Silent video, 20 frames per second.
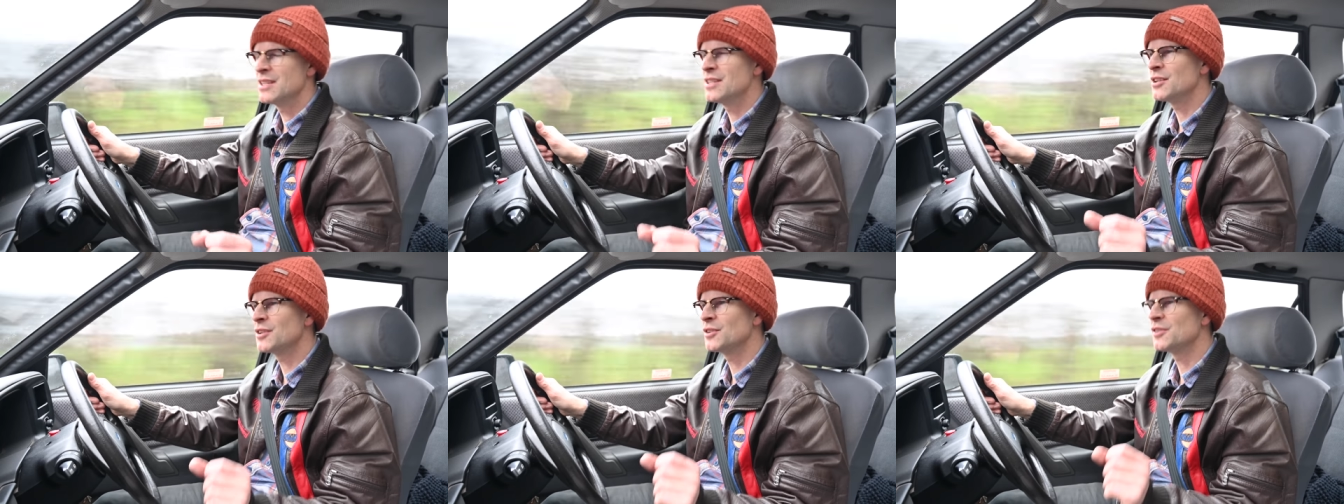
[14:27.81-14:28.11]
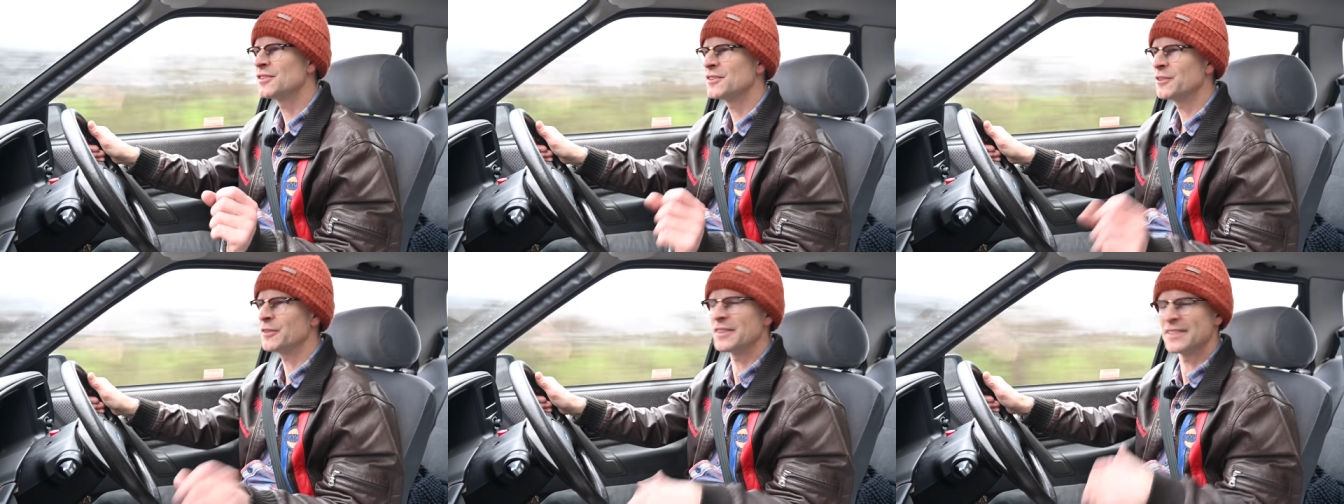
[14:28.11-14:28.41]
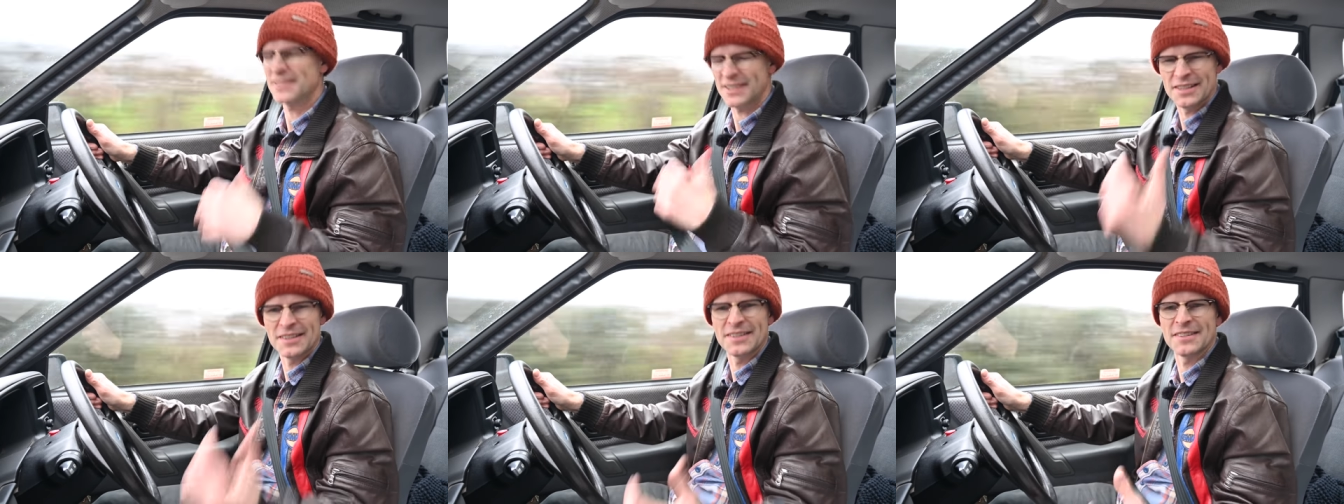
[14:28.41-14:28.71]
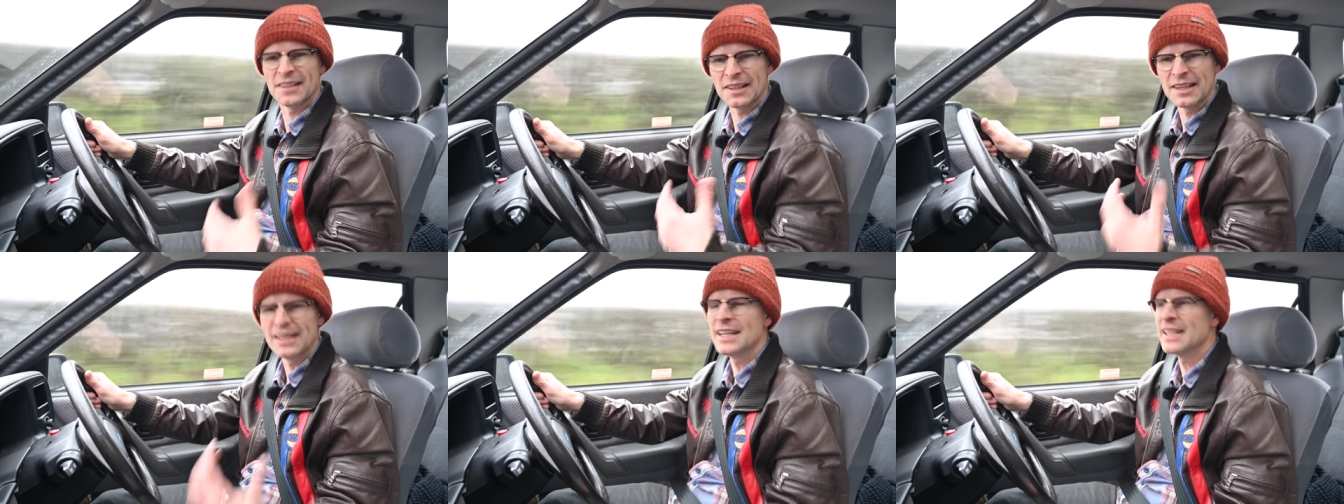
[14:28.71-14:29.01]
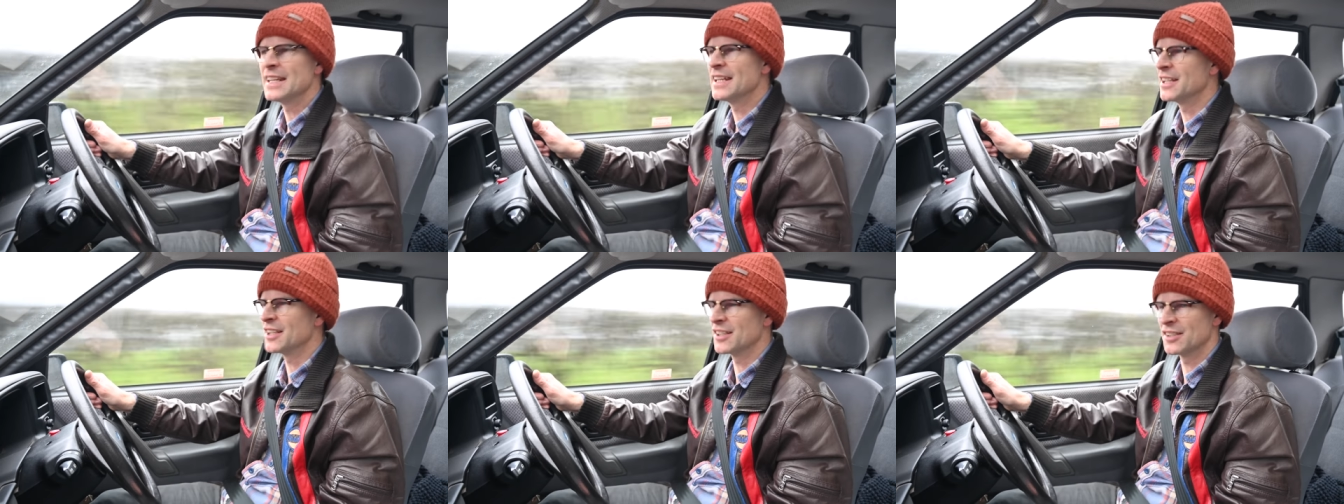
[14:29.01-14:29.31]
you can sort of sense the
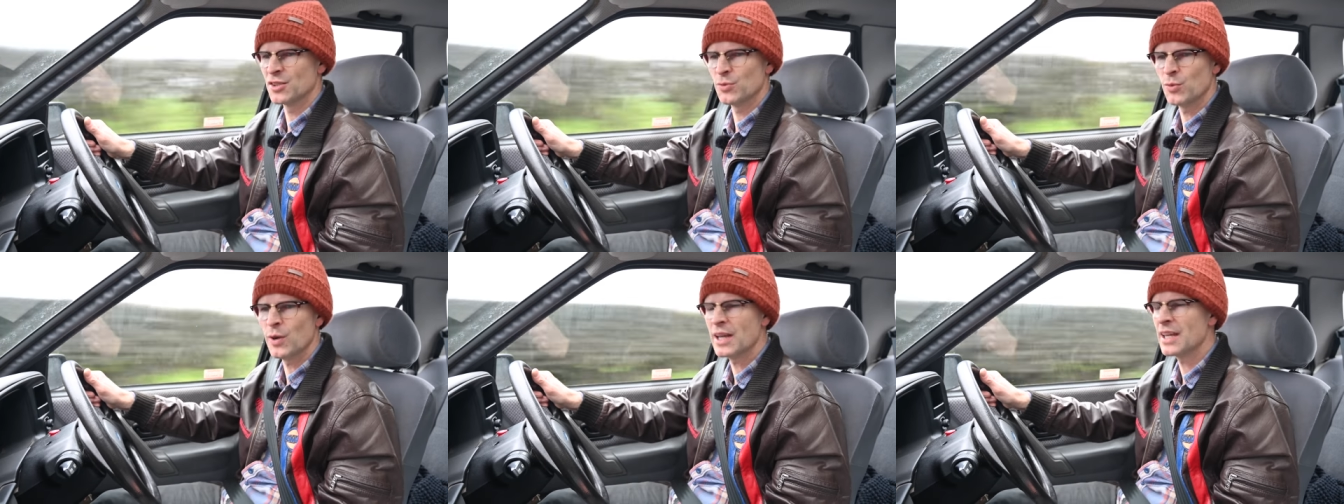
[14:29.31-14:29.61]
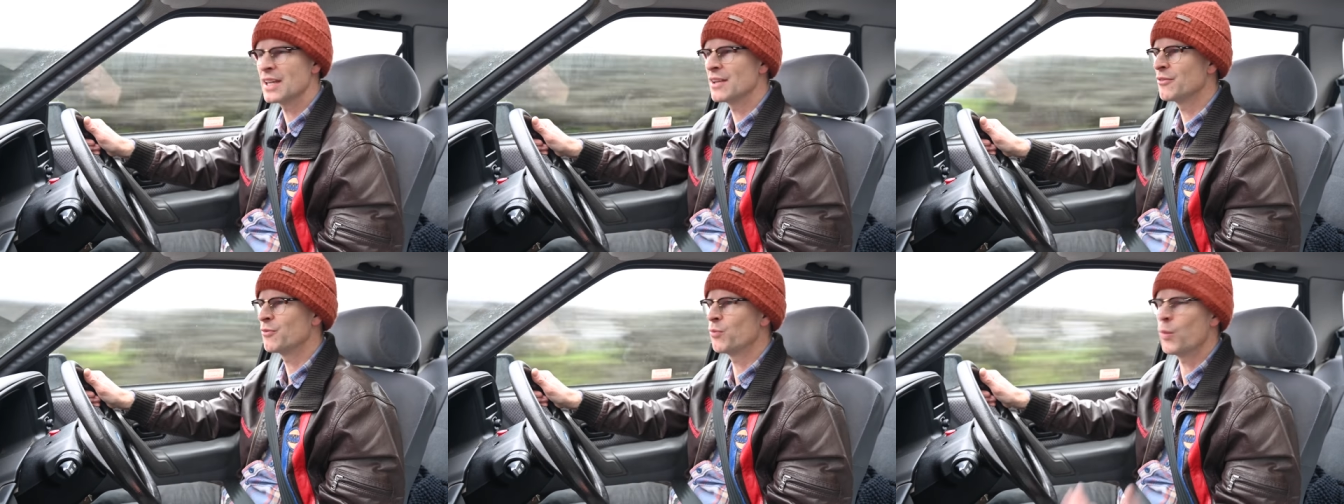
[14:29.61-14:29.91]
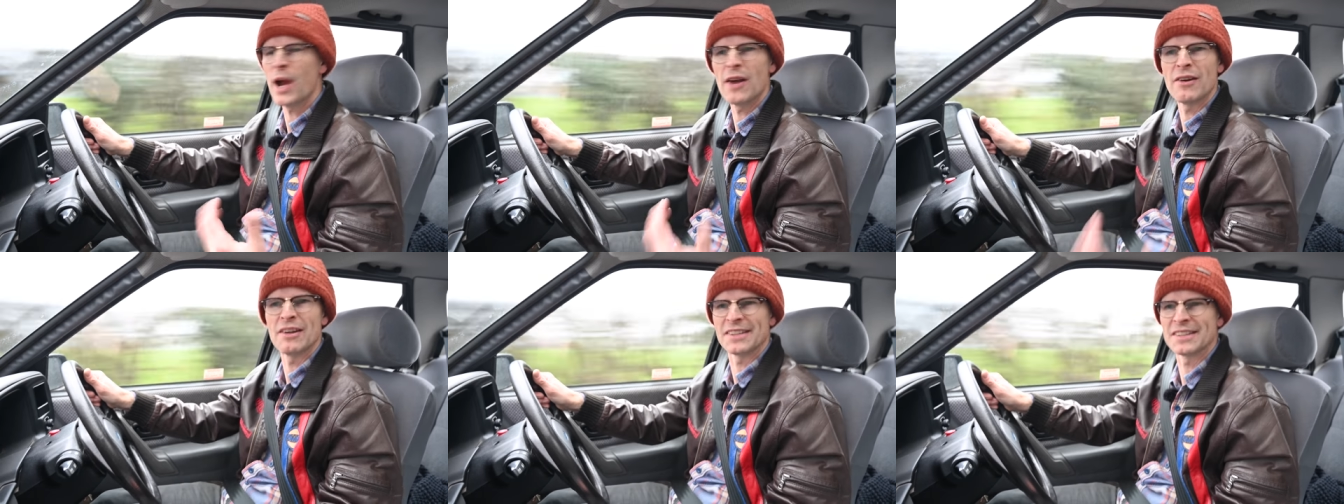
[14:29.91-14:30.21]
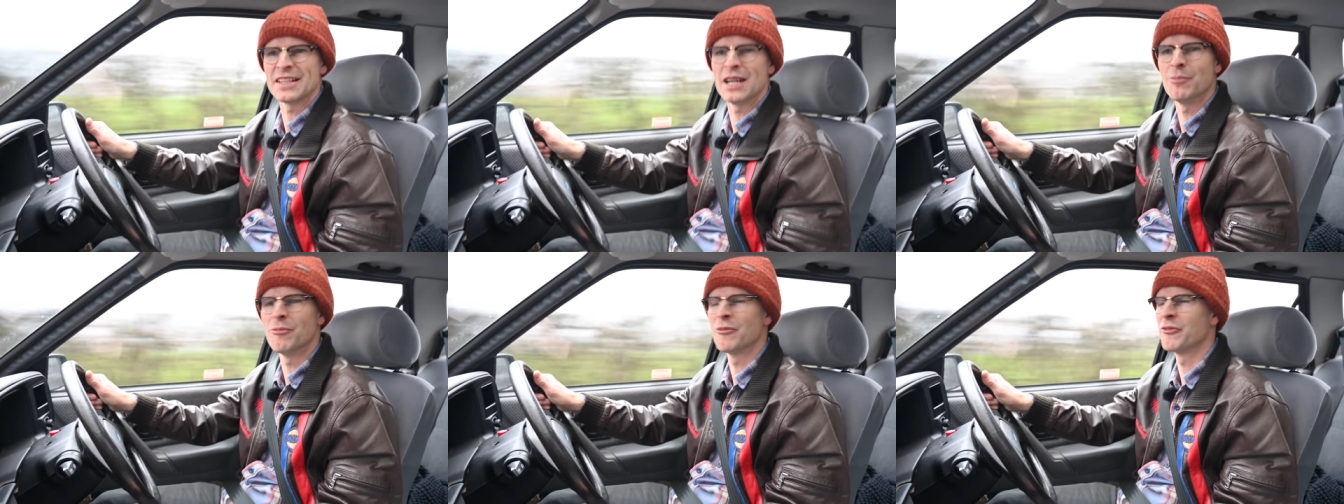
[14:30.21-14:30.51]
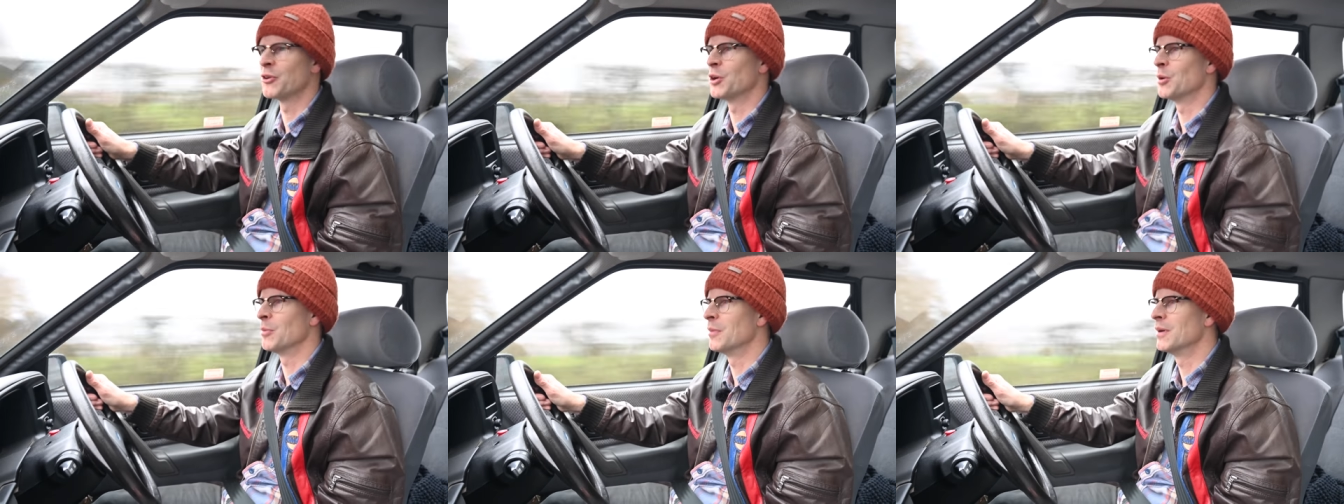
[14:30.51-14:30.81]
lineage, the way of where it's come
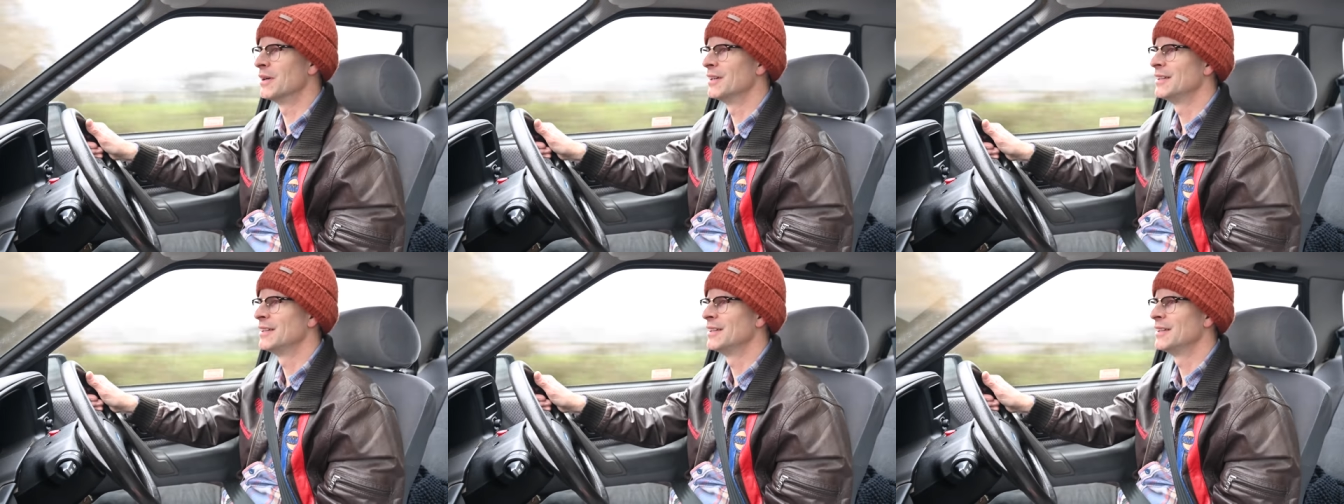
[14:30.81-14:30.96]
from.